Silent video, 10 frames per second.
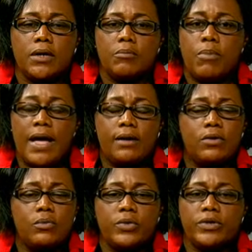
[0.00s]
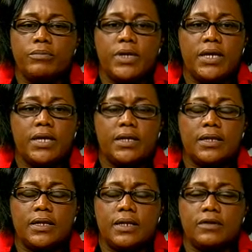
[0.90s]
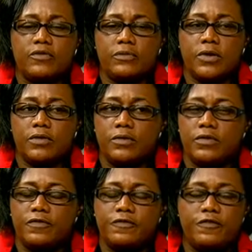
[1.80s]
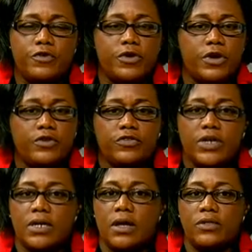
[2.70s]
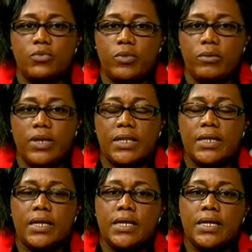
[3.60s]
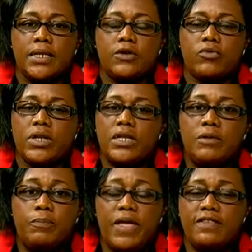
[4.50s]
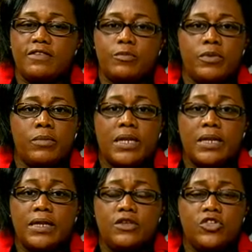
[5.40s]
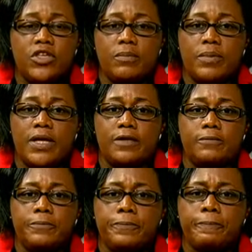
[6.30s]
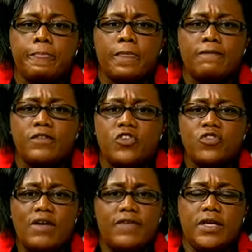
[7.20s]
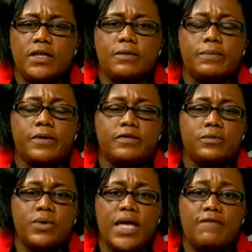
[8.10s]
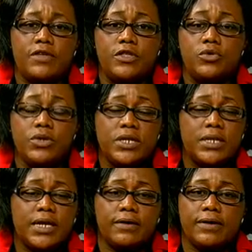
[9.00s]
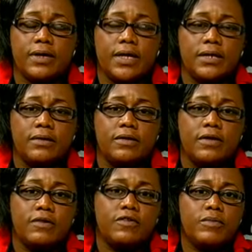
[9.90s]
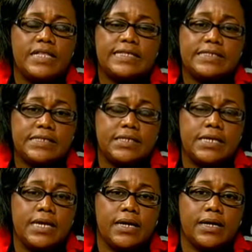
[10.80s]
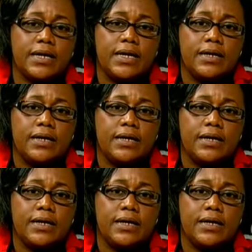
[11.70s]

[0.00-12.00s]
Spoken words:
back home with me. There's 400 and odd women that really depends upon my leadership. And for trafficking in person, we have a unit there. And for me to sit here,